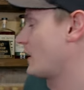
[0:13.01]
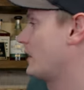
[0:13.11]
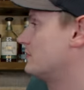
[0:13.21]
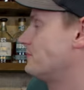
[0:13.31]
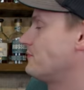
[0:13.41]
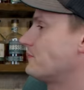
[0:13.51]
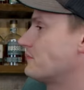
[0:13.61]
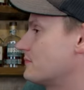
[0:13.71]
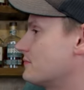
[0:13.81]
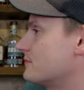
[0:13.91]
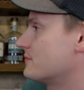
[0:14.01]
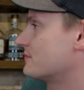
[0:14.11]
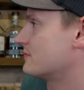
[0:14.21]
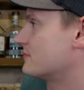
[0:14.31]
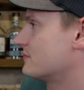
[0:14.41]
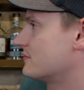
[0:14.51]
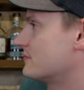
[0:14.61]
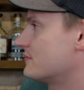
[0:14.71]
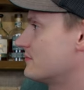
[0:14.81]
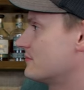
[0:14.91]

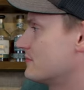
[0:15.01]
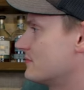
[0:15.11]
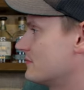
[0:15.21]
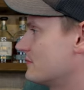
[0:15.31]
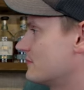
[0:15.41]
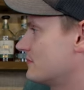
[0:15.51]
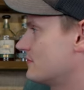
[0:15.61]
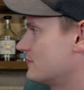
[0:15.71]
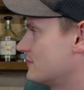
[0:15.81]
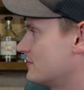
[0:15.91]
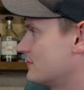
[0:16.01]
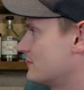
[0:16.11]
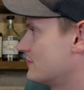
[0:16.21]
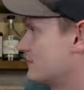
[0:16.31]
The person shown says nothing.